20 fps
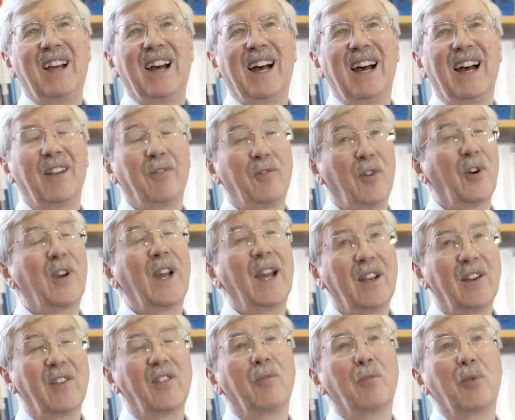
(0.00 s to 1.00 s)
And
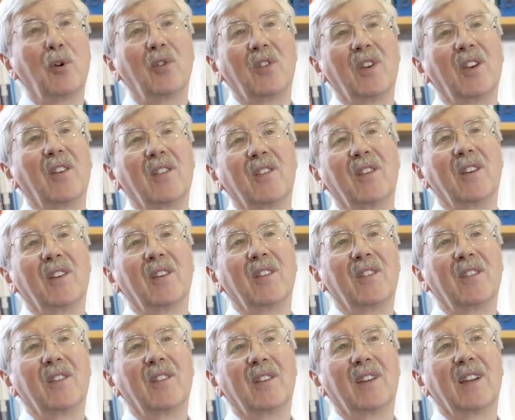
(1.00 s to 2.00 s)
volcanoes have brought a lot of
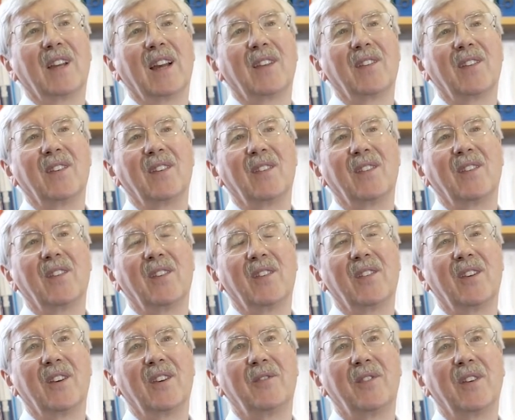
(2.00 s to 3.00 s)
those gases to the
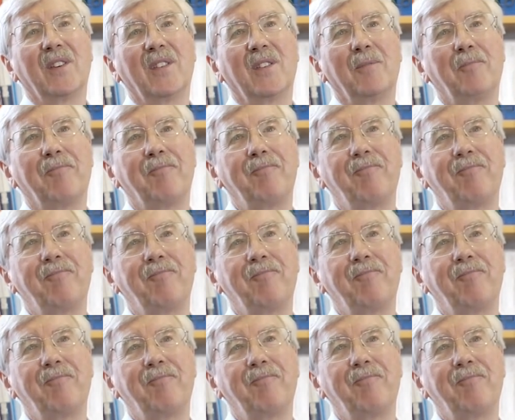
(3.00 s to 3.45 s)
surface.